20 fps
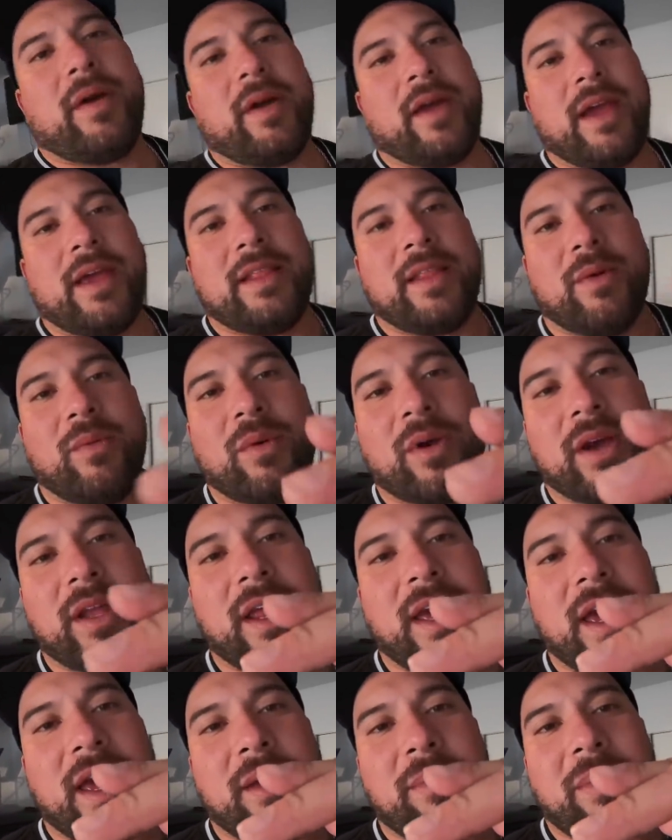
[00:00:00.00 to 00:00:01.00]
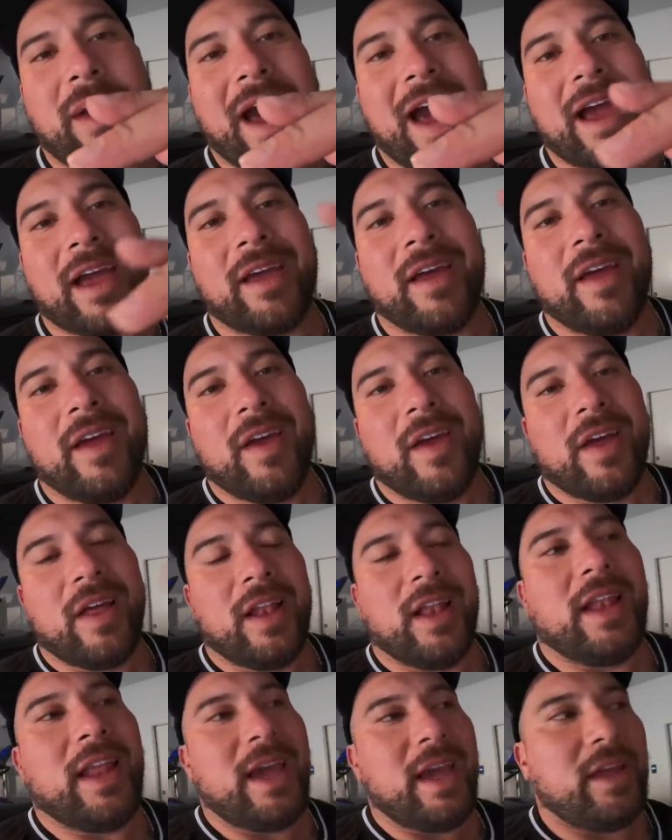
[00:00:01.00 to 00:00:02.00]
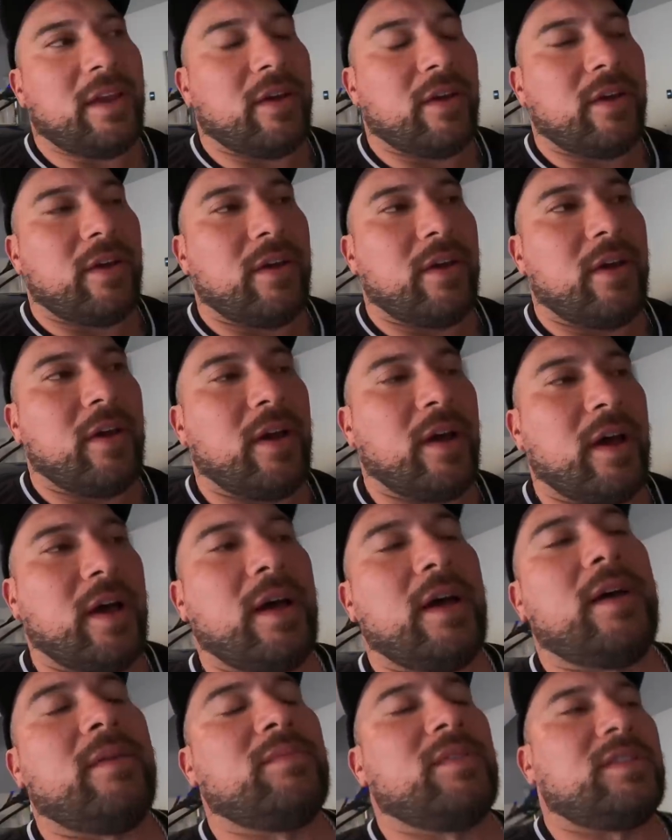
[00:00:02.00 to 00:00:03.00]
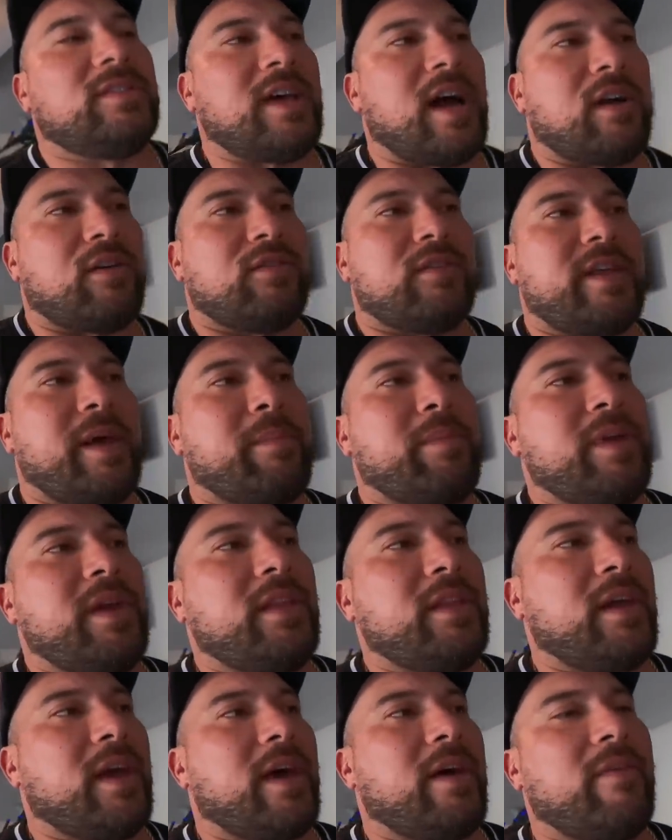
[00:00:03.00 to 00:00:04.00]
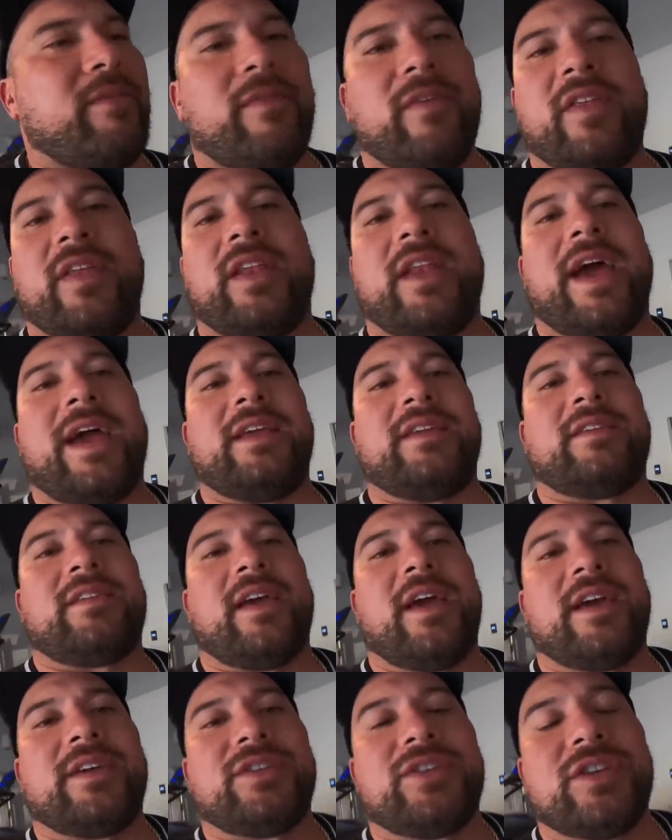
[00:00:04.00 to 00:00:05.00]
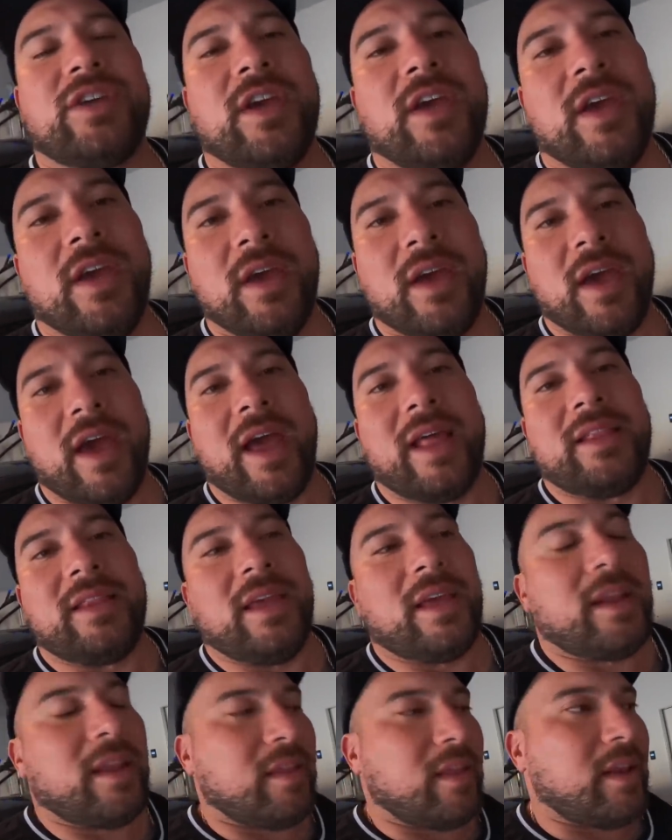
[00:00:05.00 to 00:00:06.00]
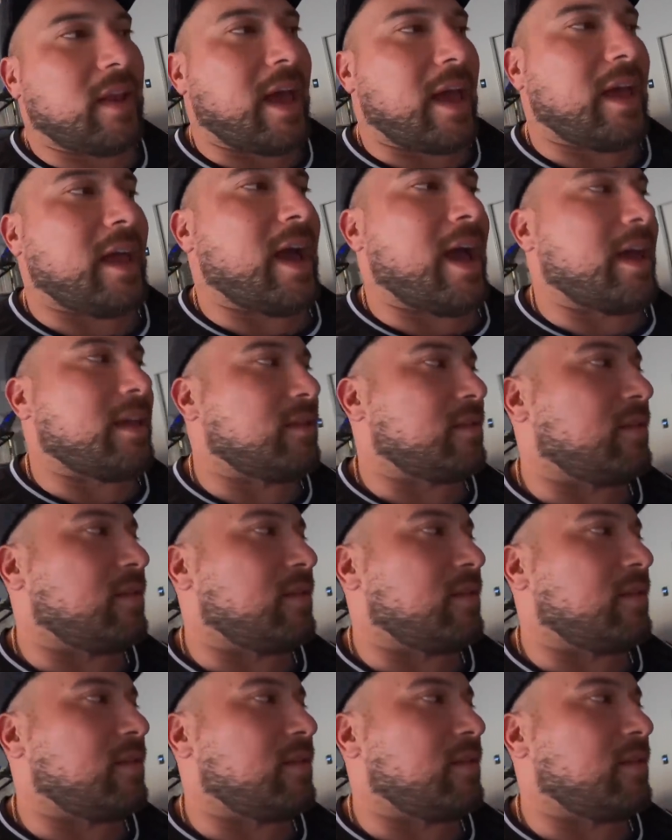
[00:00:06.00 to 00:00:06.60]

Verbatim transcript: and then we're going to head back later um, to Tacos La Pina for the night sesh at the end of the night, guys.